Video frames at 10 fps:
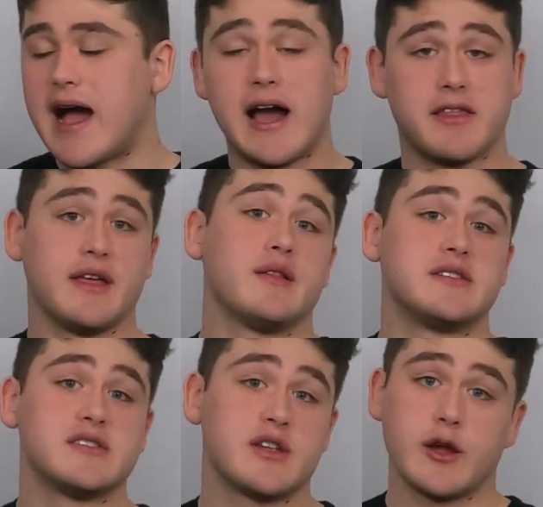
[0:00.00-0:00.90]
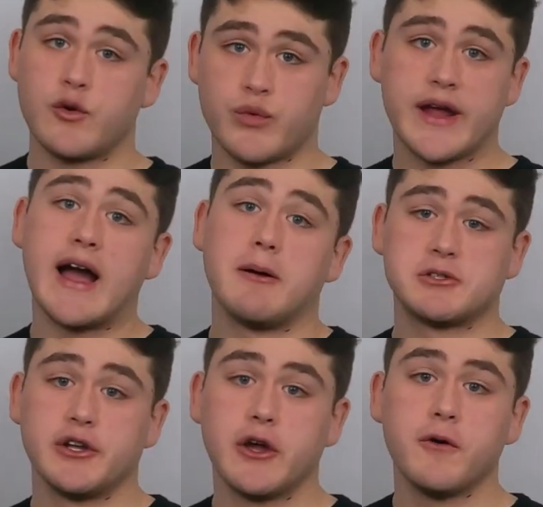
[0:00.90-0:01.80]
I think this is a great
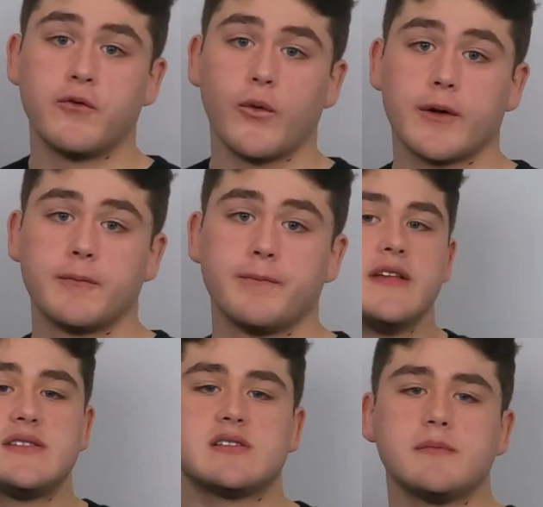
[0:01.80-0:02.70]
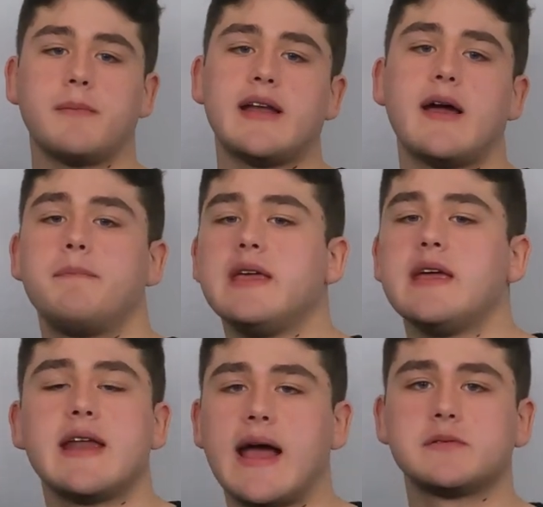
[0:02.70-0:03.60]
option to go for. This system might not
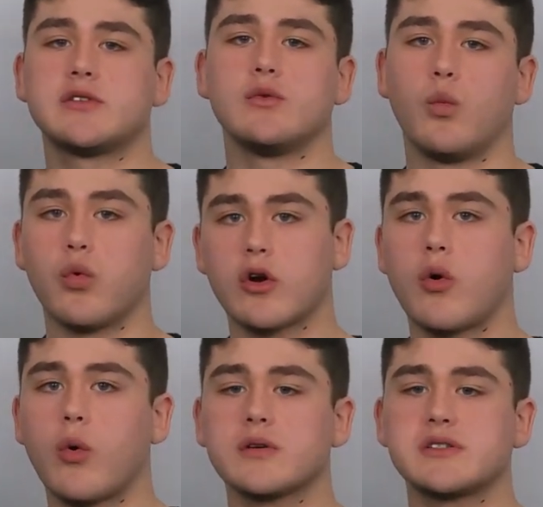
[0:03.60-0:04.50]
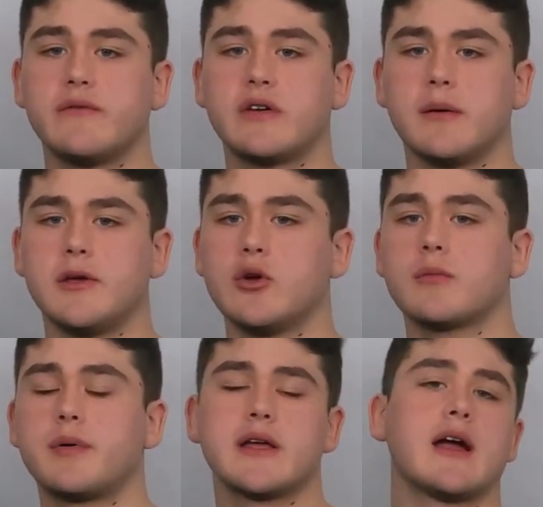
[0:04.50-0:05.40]
be an absolute workhorse of a computer,
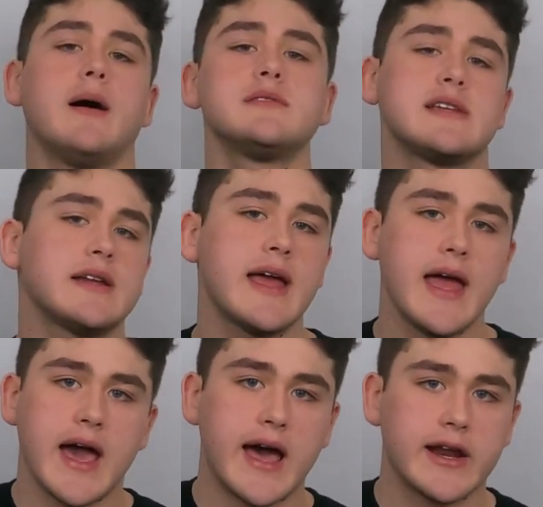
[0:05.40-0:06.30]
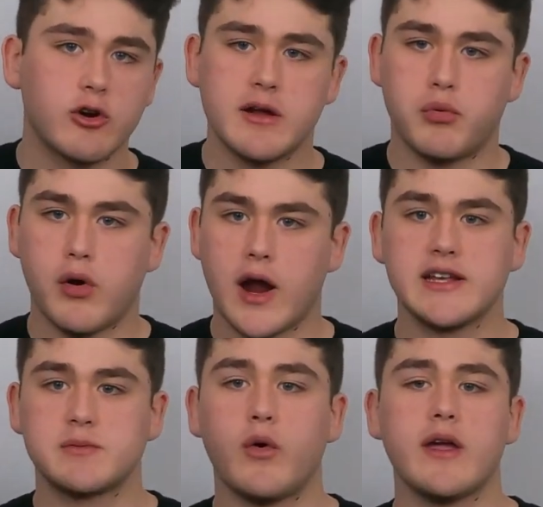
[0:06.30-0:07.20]
but it comes in at a great
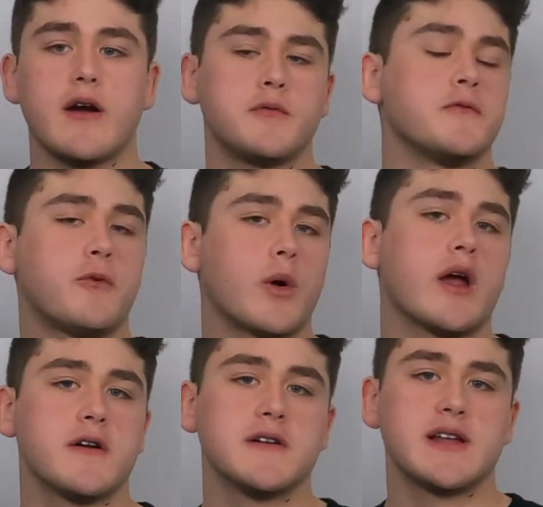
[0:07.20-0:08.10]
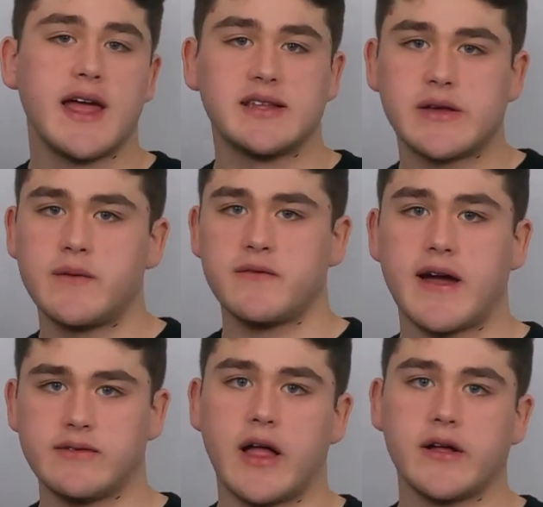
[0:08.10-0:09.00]
price point of
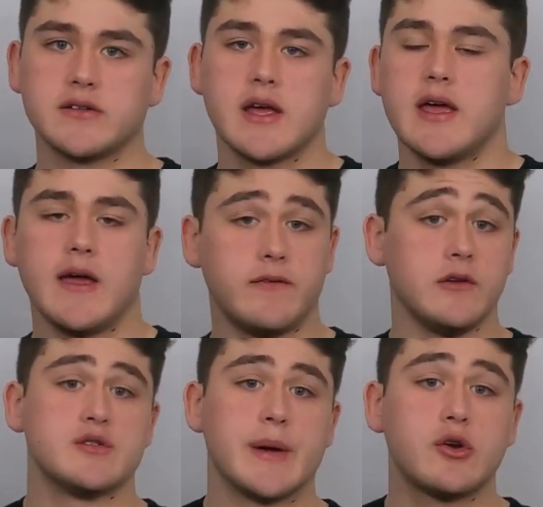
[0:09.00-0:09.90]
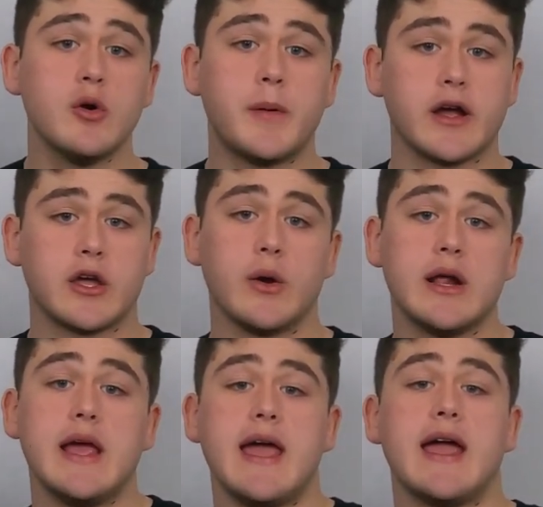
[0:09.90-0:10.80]
$475 if you use my coupon code.
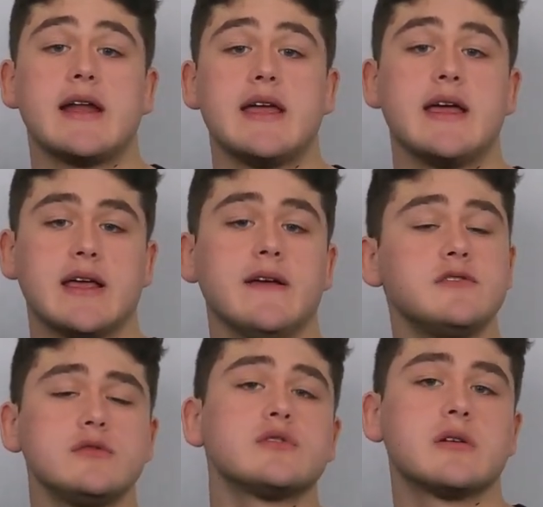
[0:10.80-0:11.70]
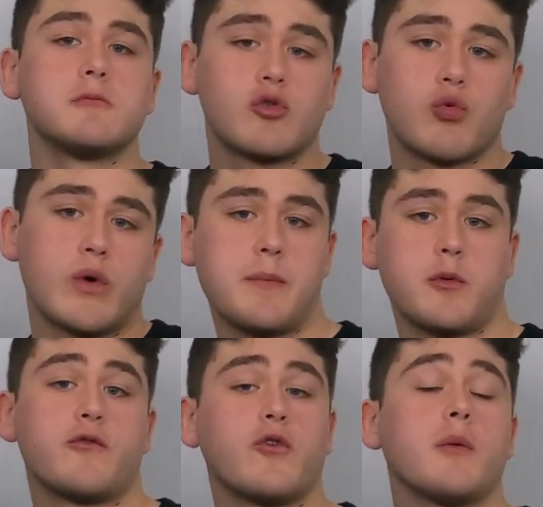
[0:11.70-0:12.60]
And it gives you some great
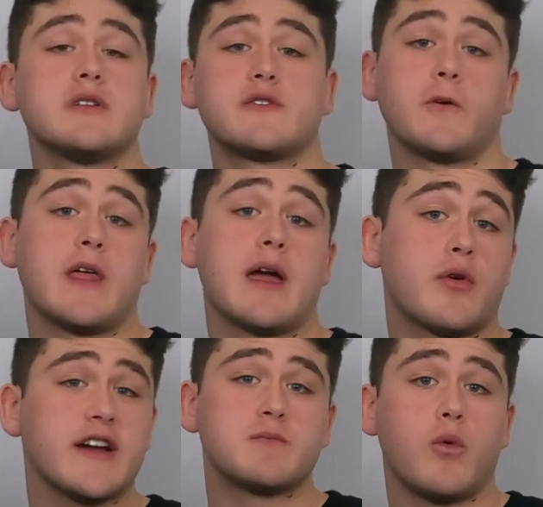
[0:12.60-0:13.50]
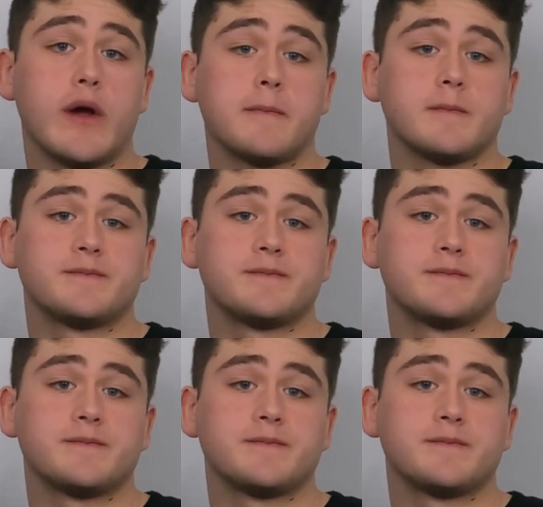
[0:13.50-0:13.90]
performance for price point.